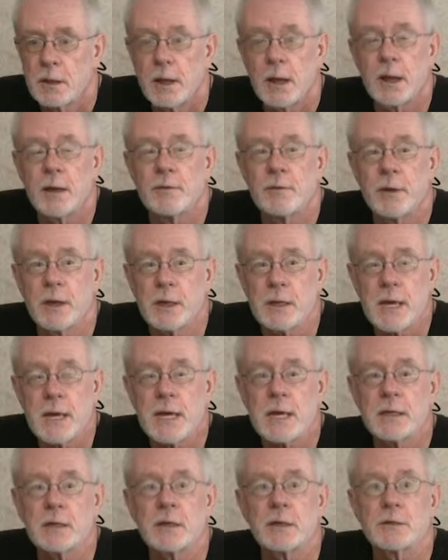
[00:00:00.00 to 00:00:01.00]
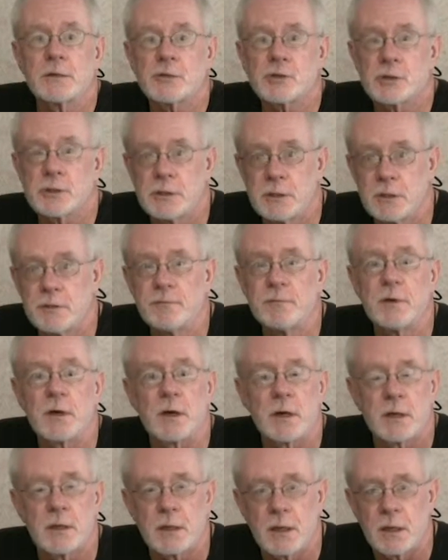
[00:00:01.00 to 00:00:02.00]
and they had achieved
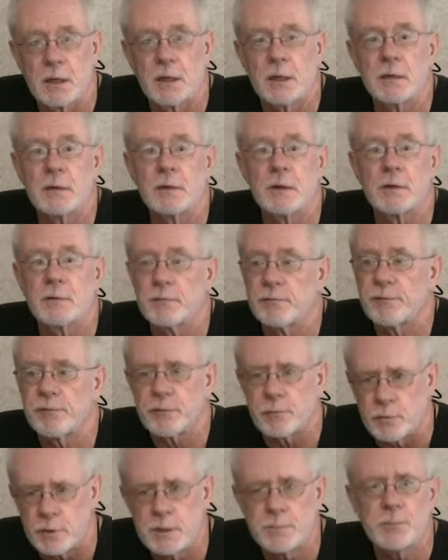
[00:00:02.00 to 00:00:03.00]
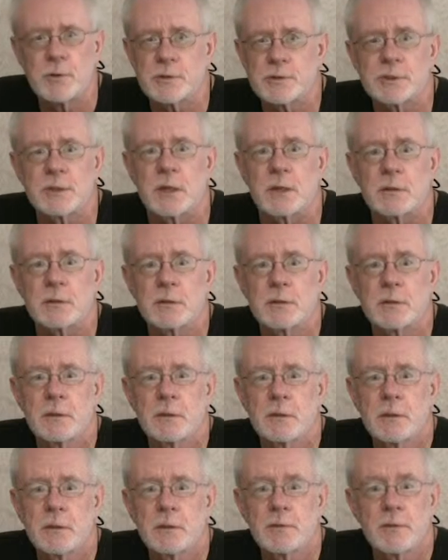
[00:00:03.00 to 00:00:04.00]
a gain of 3%.
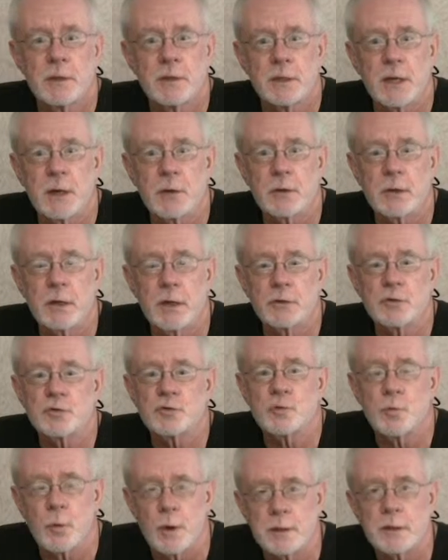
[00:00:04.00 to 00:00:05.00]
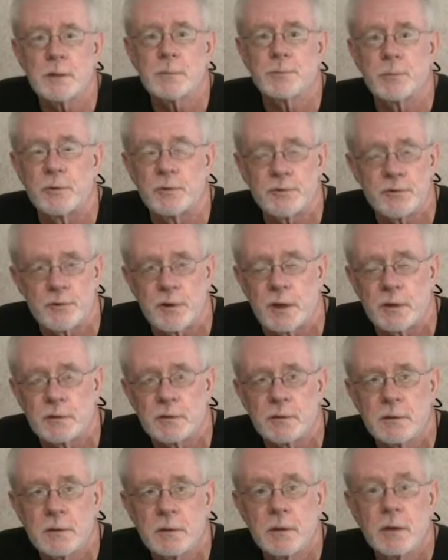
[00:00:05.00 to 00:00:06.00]
They now had
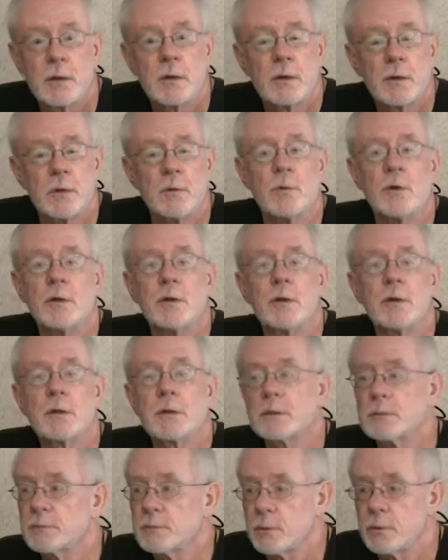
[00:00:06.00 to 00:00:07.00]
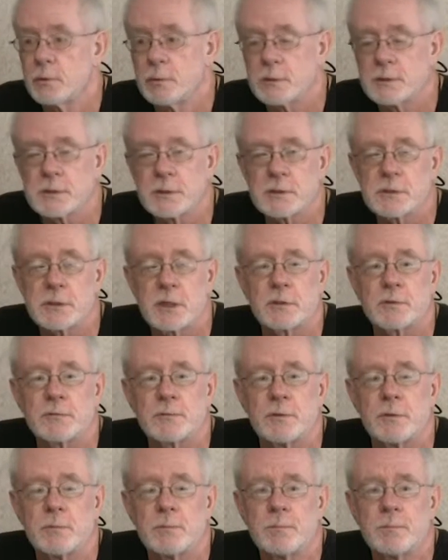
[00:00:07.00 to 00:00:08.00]
20% who were
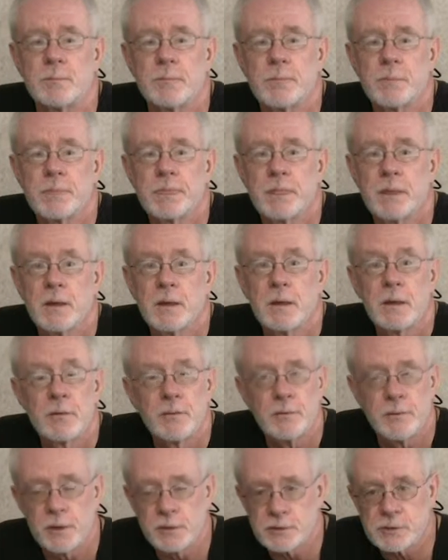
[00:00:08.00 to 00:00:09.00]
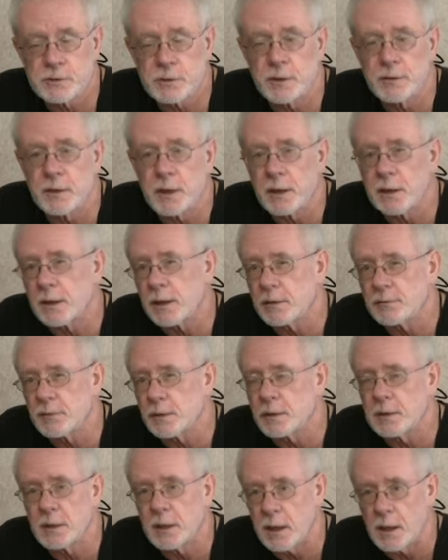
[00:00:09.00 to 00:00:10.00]
successful. They saw that as
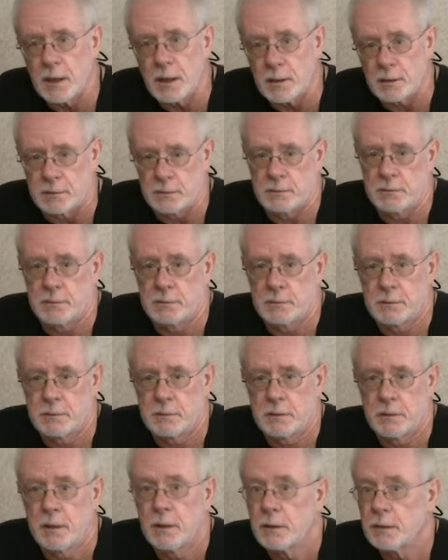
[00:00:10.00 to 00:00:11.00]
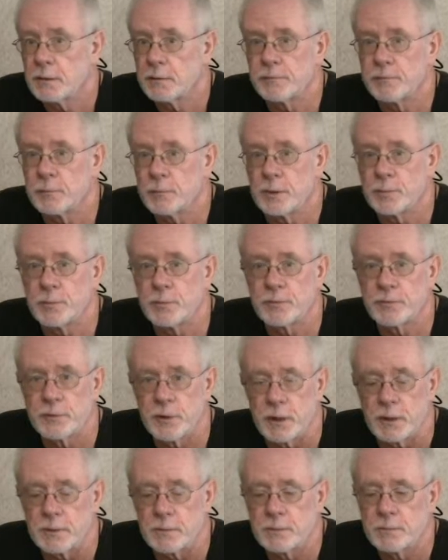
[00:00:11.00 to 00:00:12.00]
a gain of
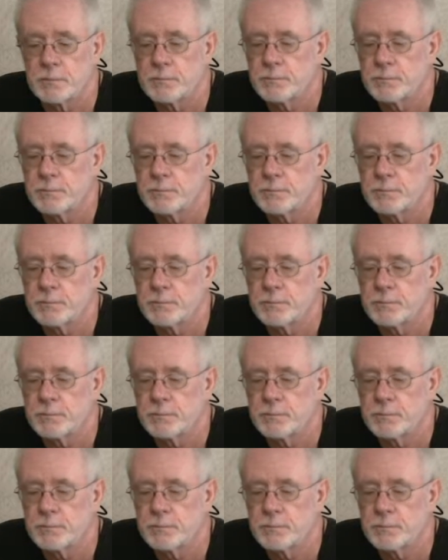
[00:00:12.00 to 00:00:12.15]
3%.